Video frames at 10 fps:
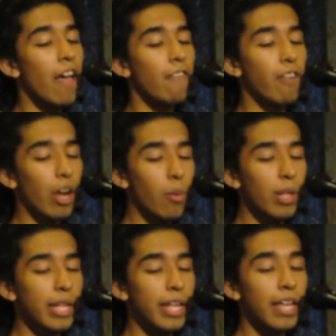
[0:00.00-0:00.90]
for
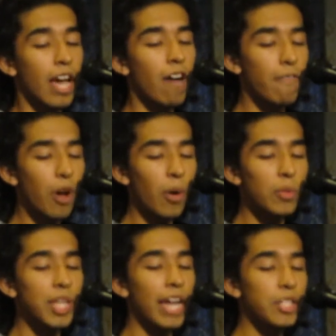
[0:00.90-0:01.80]
equality of
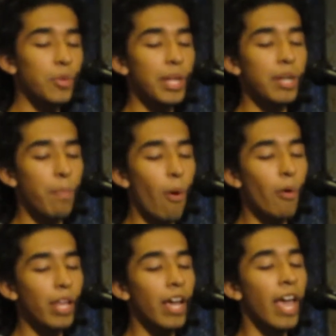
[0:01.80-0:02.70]
those entering and
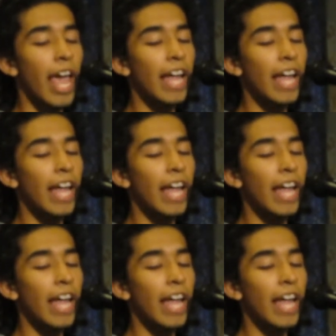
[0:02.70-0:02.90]
deporting,